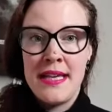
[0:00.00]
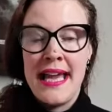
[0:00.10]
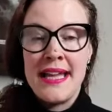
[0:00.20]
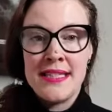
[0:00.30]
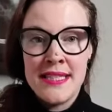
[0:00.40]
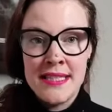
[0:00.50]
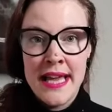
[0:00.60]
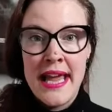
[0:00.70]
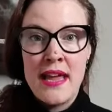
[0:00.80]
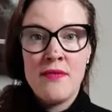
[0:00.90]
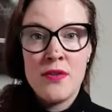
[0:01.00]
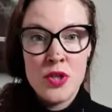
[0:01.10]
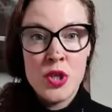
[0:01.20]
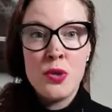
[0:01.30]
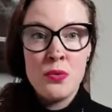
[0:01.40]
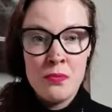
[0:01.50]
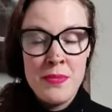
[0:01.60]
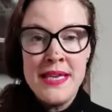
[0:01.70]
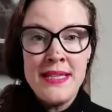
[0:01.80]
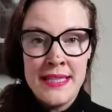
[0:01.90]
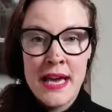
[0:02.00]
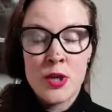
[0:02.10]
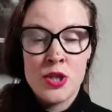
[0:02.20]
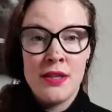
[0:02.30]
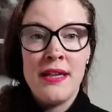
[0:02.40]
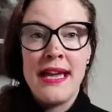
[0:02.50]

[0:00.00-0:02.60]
It's safe to be sexual.